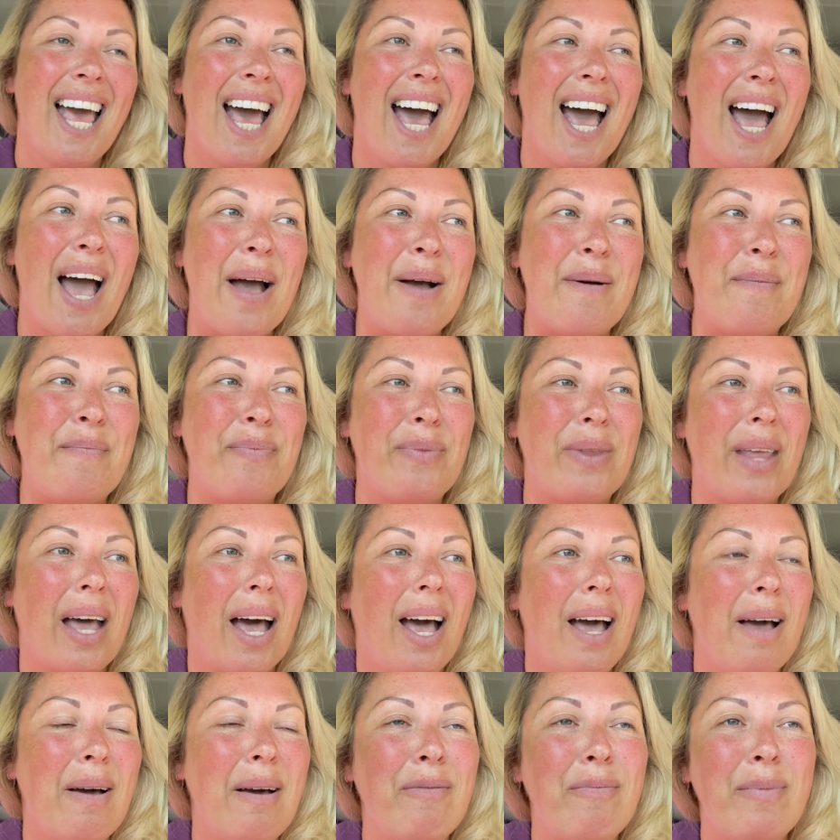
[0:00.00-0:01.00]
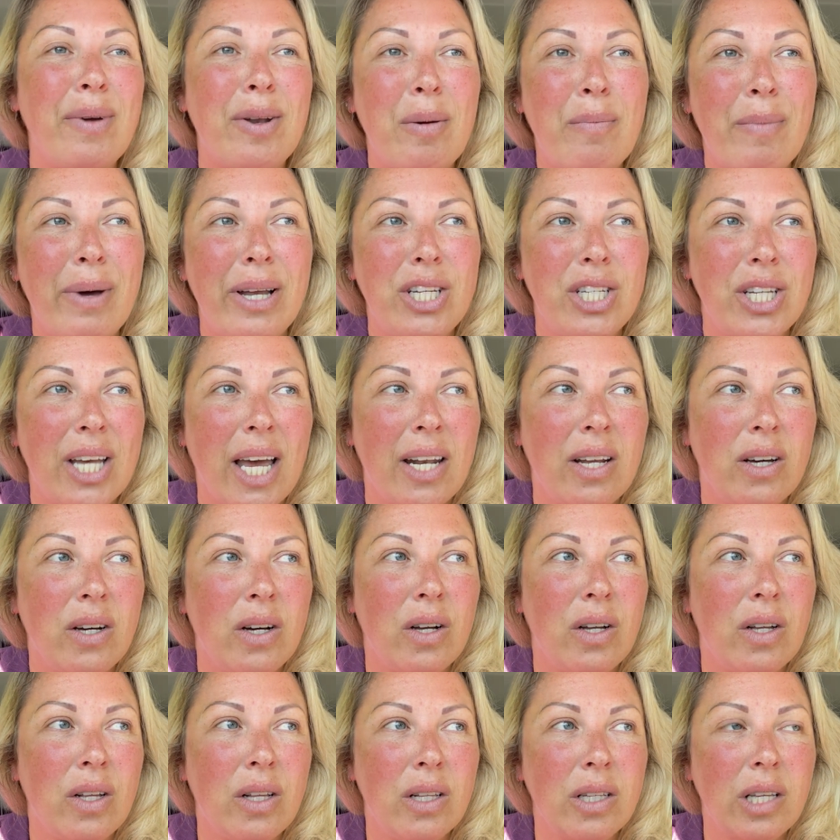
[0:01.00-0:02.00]
I've been on my
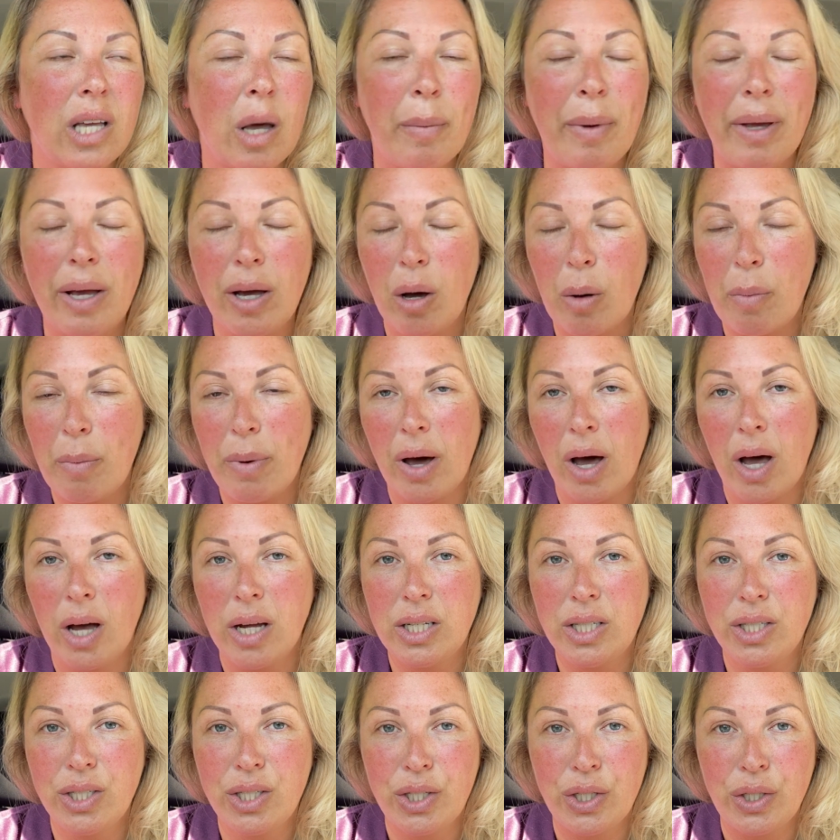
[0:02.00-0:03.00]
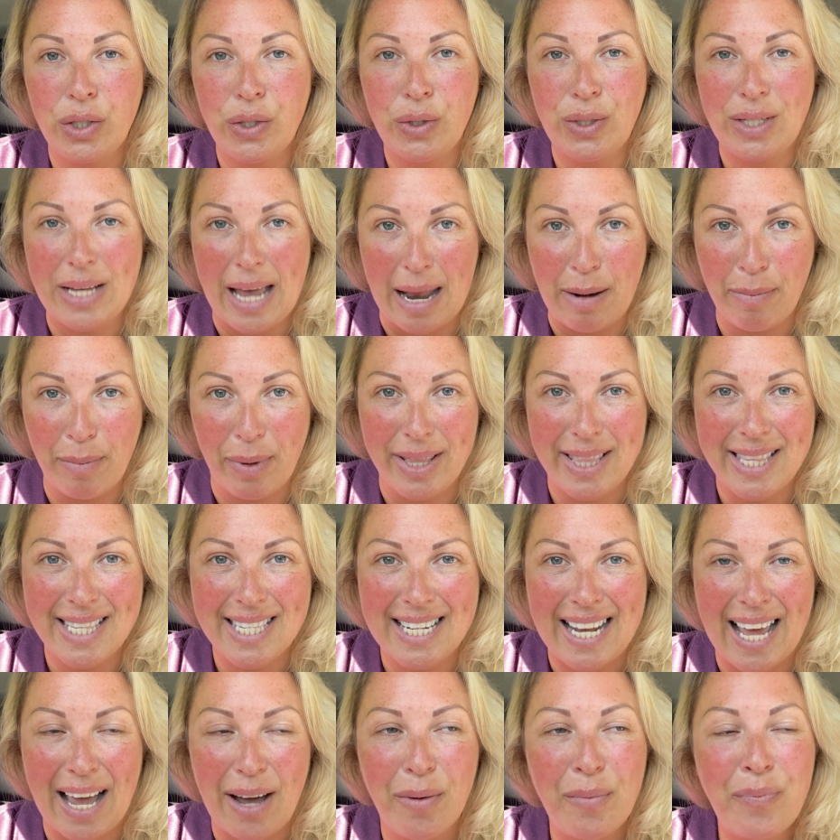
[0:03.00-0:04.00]
channel coming up on to 10
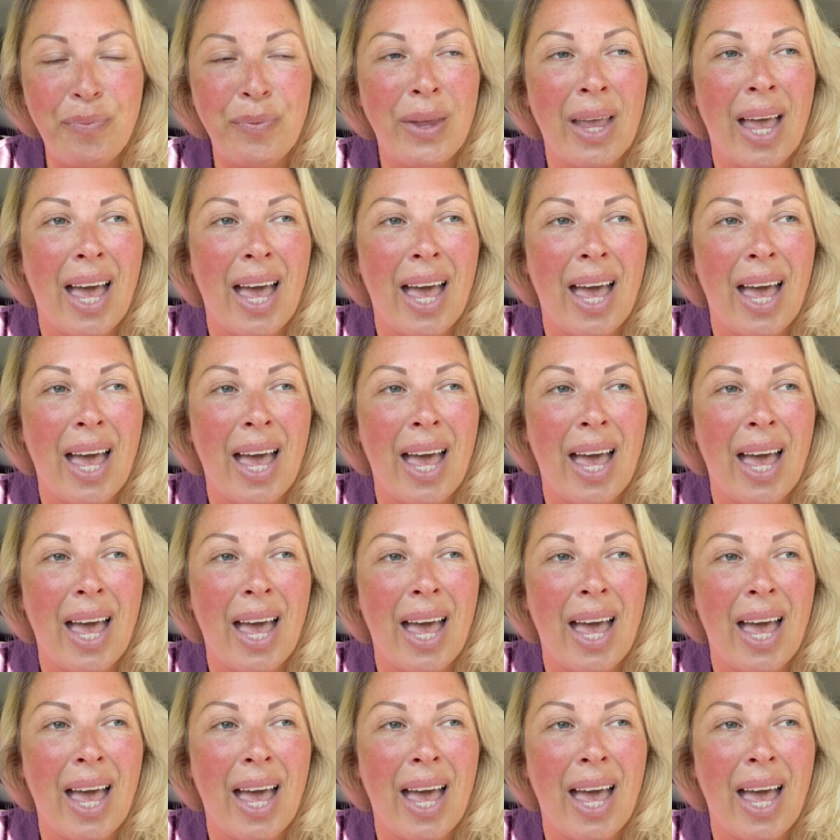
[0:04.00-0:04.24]
months now,